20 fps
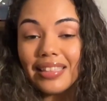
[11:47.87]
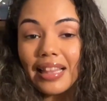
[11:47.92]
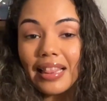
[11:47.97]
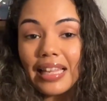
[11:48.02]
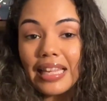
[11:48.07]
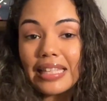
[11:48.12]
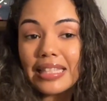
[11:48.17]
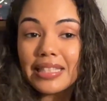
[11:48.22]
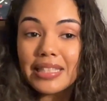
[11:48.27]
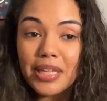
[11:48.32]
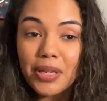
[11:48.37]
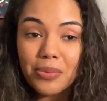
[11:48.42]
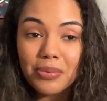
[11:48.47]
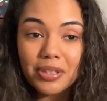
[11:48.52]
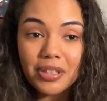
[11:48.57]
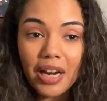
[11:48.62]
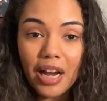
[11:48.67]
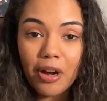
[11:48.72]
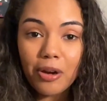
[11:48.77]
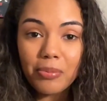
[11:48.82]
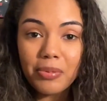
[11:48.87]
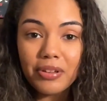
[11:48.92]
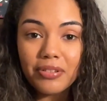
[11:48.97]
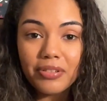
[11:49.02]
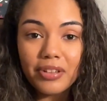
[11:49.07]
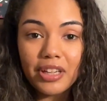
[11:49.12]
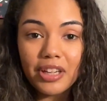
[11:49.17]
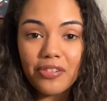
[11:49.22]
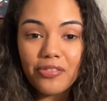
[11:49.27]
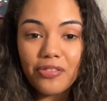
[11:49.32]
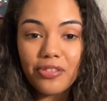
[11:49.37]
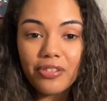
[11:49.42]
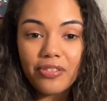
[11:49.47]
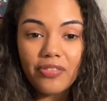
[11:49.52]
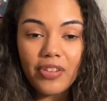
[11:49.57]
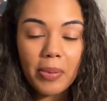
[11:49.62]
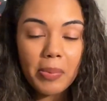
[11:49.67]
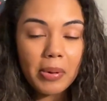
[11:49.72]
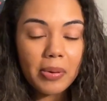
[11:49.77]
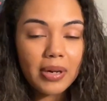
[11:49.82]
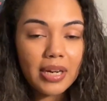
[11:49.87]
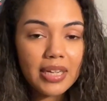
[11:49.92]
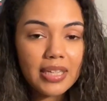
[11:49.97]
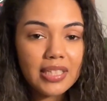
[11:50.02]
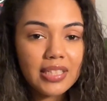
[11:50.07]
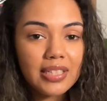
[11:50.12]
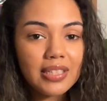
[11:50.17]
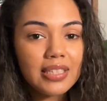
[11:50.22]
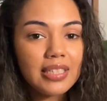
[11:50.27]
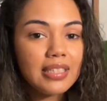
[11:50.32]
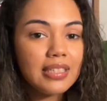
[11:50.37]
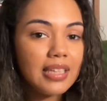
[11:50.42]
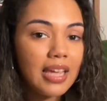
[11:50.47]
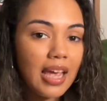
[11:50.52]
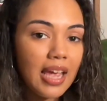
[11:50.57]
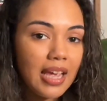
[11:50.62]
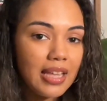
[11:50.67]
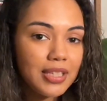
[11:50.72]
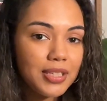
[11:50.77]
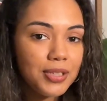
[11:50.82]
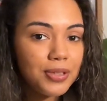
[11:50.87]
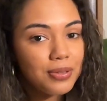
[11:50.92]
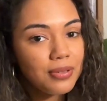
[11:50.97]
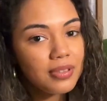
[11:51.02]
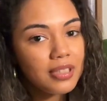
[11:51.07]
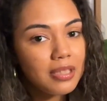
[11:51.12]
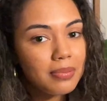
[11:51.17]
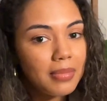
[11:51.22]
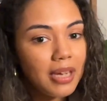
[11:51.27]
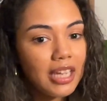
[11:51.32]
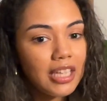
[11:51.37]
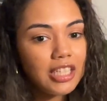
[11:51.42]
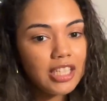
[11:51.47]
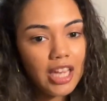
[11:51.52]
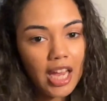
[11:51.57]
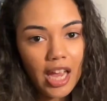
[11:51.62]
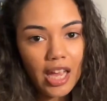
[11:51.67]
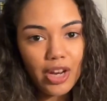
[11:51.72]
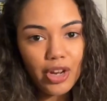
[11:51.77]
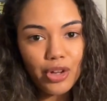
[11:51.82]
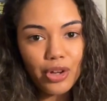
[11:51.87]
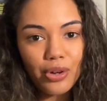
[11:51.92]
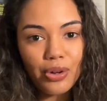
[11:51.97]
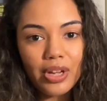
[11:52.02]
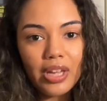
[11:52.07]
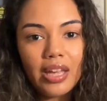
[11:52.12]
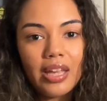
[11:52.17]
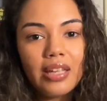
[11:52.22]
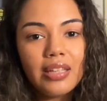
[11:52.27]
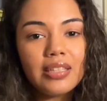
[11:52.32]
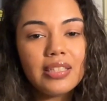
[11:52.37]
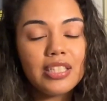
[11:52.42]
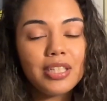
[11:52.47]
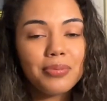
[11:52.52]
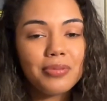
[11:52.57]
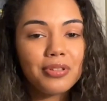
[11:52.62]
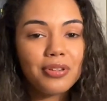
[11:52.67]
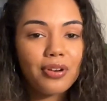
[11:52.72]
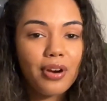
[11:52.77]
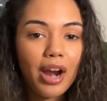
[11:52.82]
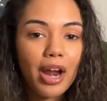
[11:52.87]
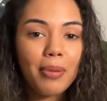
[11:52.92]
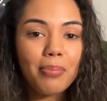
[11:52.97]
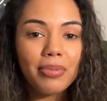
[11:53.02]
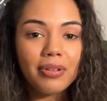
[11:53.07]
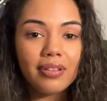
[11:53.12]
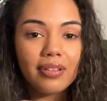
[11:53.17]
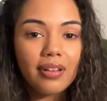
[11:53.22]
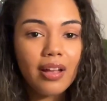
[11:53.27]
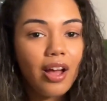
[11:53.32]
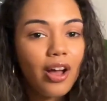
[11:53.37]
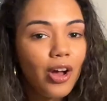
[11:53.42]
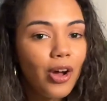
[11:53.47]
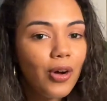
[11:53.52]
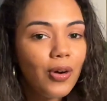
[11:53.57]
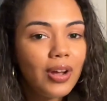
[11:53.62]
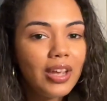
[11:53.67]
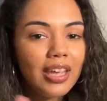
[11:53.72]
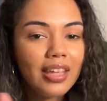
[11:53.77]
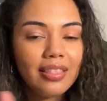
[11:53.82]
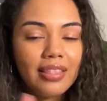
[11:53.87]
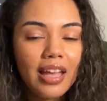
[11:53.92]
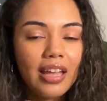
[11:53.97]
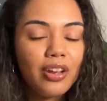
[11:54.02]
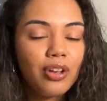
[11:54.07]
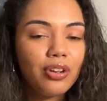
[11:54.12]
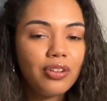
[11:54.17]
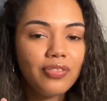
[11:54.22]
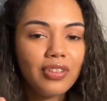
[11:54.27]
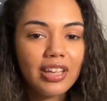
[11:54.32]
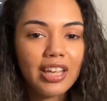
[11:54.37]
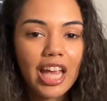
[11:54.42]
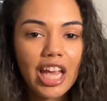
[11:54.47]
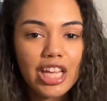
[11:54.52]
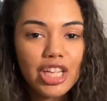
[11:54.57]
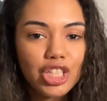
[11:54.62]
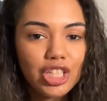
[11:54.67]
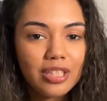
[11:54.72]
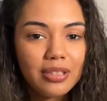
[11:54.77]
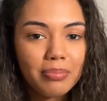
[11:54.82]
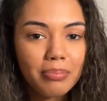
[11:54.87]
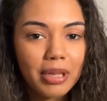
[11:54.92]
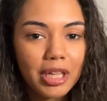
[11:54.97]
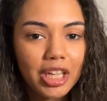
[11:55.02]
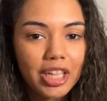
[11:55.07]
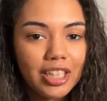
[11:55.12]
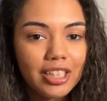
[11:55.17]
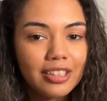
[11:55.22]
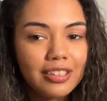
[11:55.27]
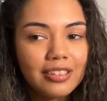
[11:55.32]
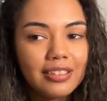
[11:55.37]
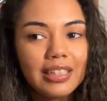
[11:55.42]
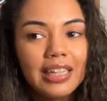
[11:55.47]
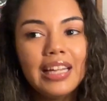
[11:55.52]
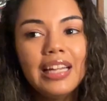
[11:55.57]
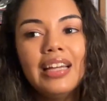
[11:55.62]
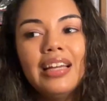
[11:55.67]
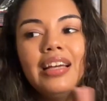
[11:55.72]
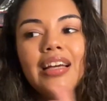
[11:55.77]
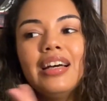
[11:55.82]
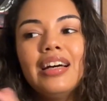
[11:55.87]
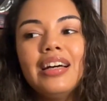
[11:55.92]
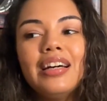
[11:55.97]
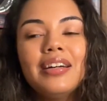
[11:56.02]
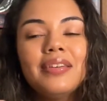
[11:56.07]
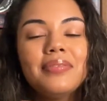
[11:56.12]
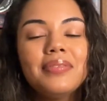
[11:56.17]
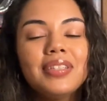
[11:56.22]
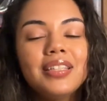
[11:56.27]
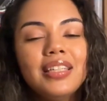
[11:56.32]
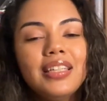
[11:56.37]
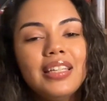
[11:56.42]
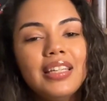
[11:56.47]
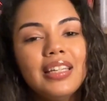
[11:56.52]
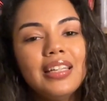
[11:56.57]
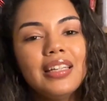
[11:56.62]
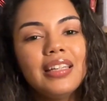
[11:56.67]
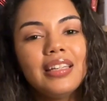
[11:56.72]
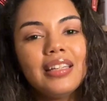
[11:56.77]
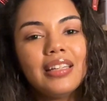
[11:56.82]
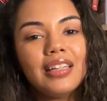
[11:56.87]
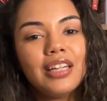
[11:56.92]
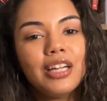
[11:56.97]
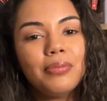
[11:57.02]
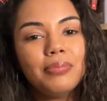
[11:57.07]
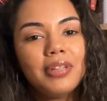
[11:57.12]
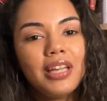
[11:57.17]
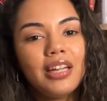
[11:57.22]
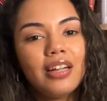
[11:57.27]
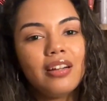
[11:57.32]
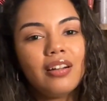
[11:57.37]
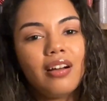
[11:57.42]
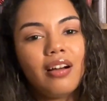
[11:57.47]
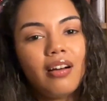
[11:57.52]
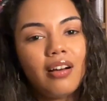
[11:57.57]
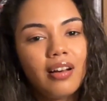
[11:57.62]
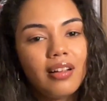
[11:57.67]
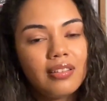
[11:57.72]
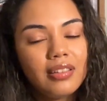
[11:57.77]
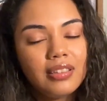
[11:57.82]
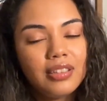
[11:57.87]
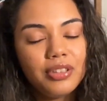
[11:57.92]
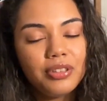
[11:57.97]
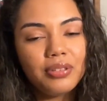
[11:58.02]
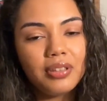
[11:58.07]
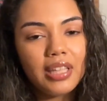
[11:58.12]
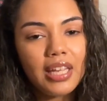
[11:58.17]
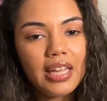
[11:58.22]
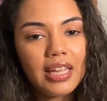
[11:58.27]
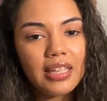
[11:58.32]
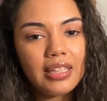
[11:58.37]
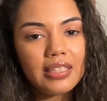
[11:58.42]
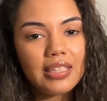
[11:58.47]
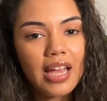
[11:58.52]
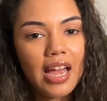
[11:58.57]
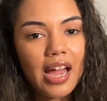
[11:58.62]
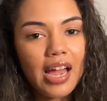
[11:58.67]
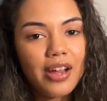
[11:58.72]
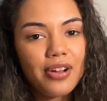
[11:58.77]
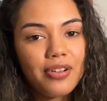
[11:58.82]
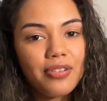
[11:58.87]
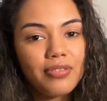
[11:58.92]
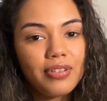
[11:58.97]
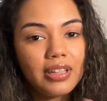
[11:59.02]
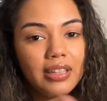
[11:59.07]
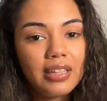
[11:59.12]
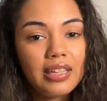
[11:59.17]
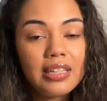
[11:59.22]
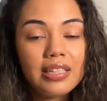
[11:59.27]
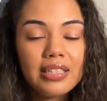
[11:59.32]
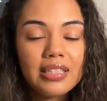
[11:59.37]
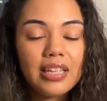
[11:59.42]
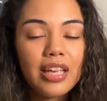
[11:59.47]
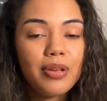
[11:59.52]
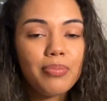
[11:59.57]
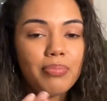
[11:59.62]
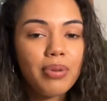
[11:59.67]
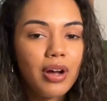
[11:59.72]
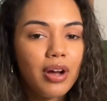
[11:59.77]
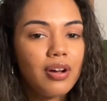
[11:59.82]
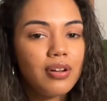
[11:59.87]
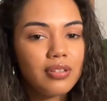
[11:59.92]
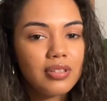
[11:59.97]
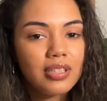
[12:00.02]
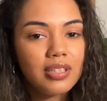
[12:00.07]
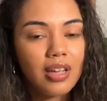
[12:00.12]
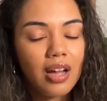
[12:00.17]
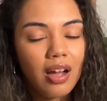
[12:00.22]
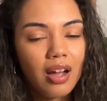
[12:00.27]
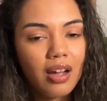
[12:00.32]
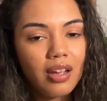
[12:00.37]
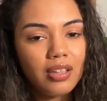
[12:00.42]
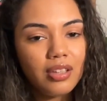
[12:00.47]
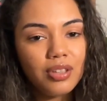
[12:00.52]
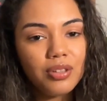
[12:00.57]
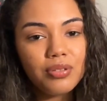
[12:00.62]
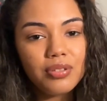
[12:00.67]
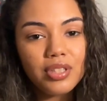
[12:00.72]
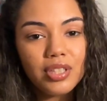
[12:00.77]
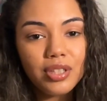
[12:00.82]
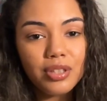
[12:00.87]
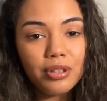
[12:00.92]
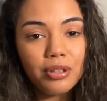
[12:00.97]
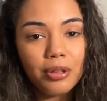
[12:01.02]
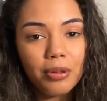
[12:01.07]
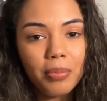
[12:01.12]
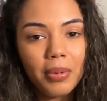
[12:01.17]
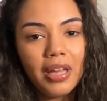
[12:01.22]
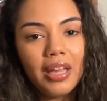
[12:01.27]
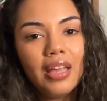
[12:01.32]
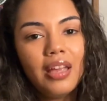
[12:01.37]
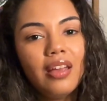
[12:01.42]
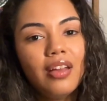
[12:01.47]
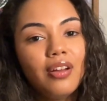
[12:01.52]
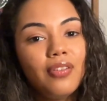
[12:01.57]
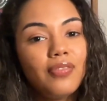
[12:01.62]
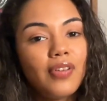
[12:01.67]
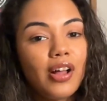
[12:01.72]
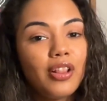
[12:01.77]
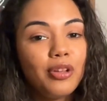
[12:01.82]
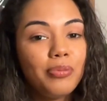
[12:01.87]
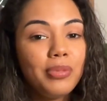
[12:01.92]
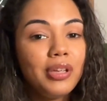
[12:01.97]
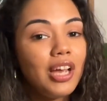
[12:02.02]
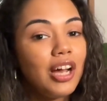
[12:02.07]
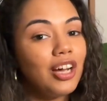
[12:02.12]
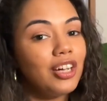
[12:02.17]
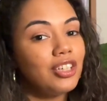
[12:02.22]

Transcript: let's see what I'll be reading for February. So stay tuned to my channel, subscribe below, hit that notification bell to get updated on all the new things I release and post on YouTube. Follow me on